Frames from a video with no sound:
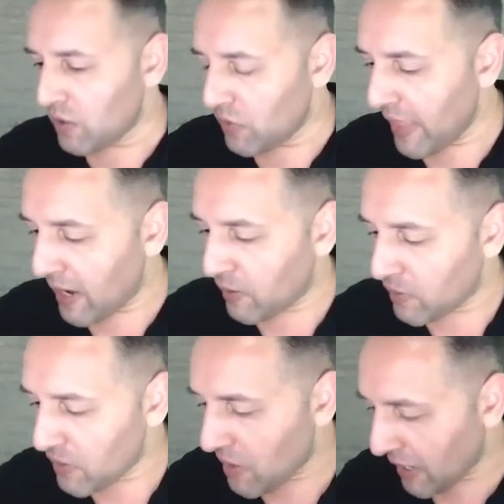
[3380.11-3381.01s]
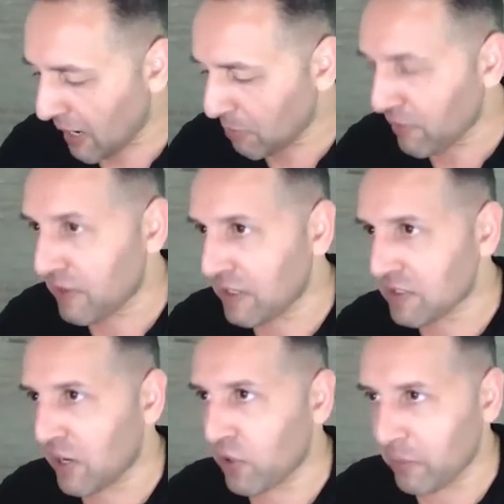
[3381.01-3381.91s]
Now, a couple of things
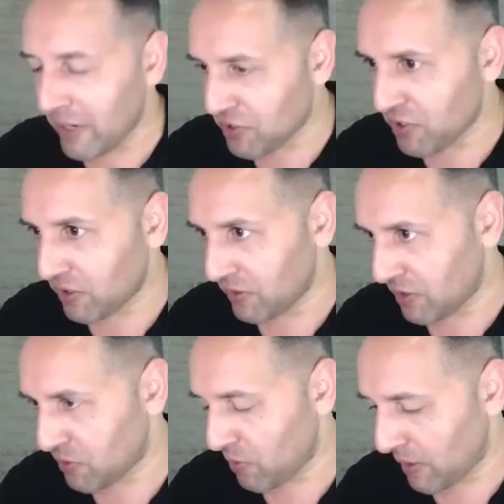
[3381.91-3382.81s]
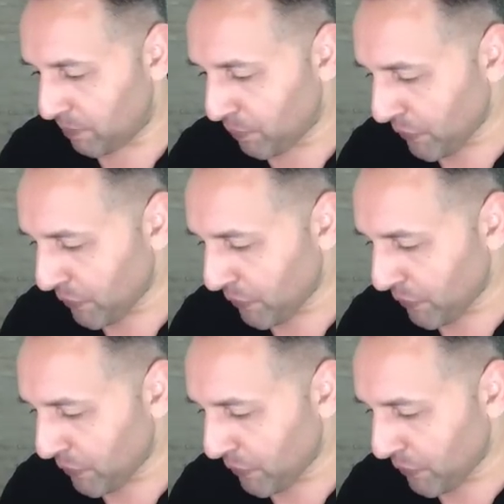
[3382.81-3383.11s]
I want to mention on this one.